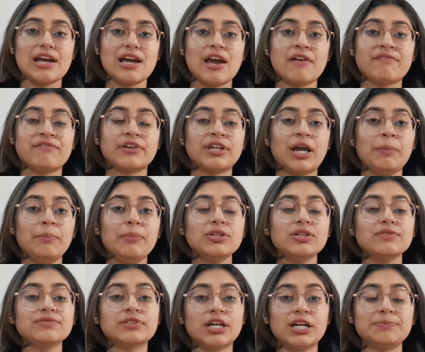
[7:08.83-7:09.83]
If the number
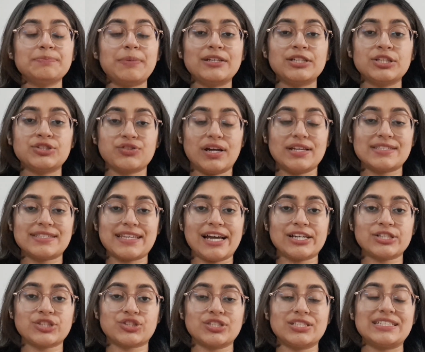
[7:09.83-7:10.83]
of third-party
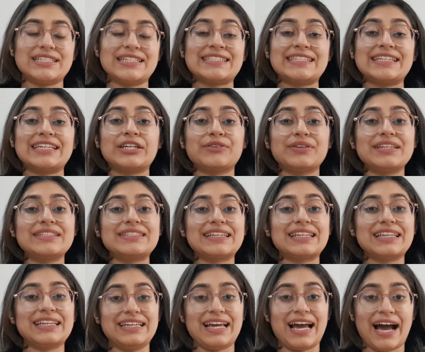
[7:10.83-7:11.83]
transactions is
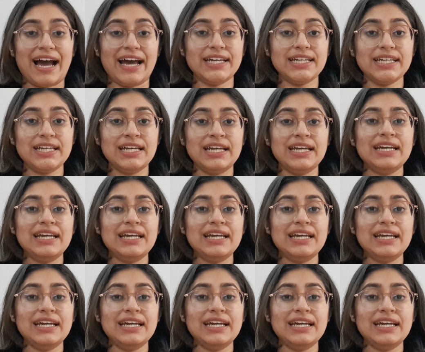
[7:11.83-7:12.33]
increasingly high,